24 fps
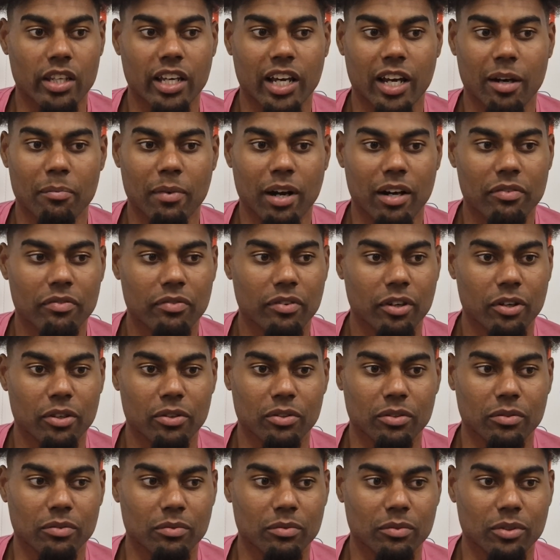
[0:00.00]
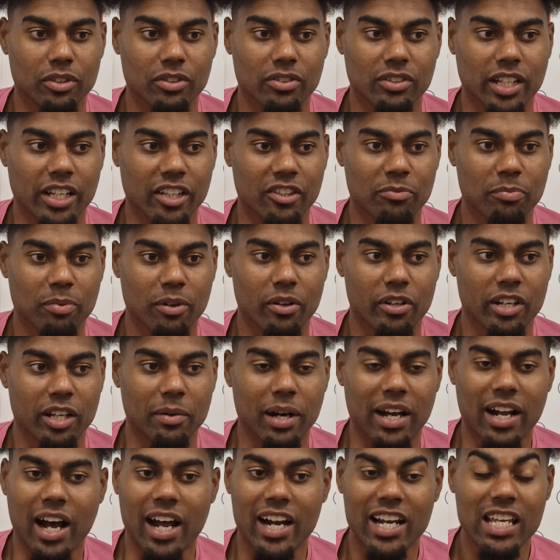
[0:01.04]
Oh yeah, my phone was exploding.
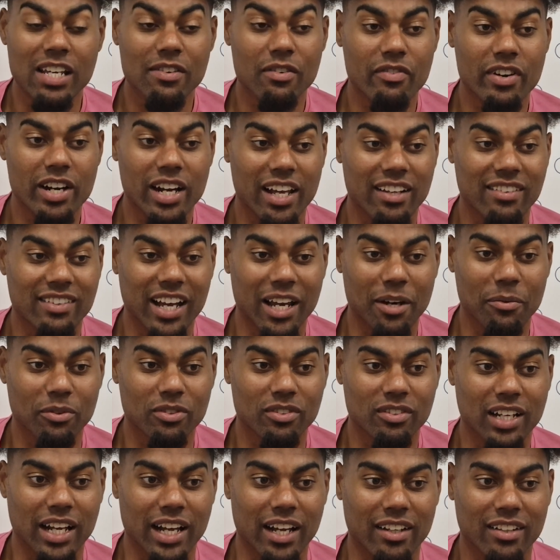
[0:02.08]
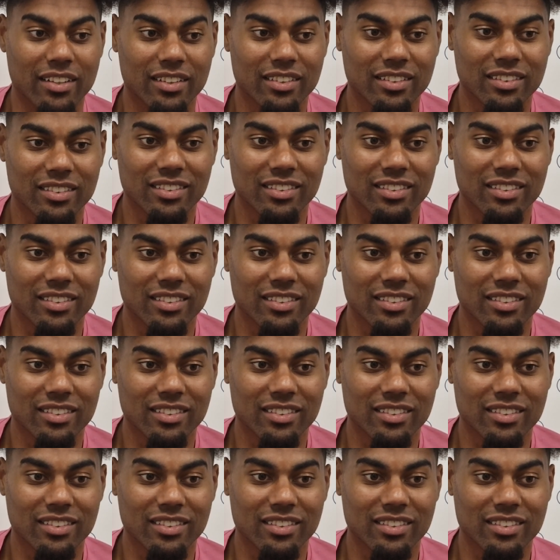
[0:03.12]
I didn't even realise that it was that